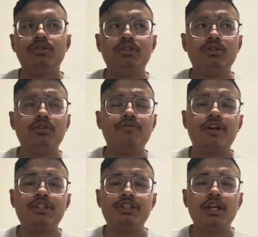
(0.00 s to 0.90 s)
So, for
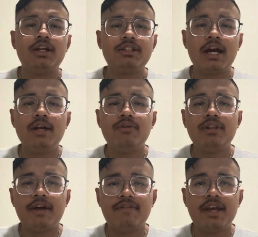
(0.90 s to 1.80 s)
a child with
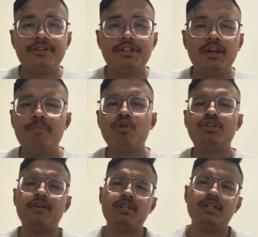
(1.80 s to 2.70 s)
FASD,
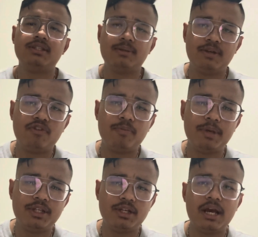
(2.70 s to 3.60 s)
processing
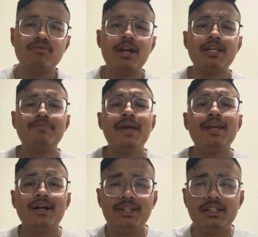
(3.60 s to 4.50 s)
information as well as paying
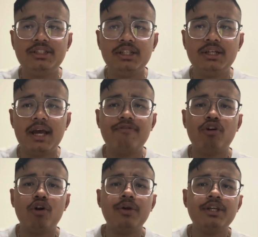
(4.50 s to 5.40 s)
attention and
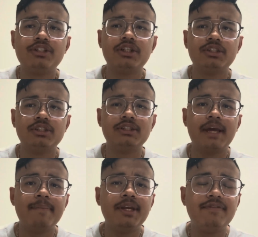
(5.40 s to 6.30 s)
following instructions
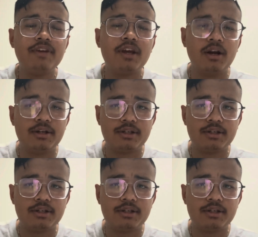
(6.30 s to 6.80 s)
can be difficult.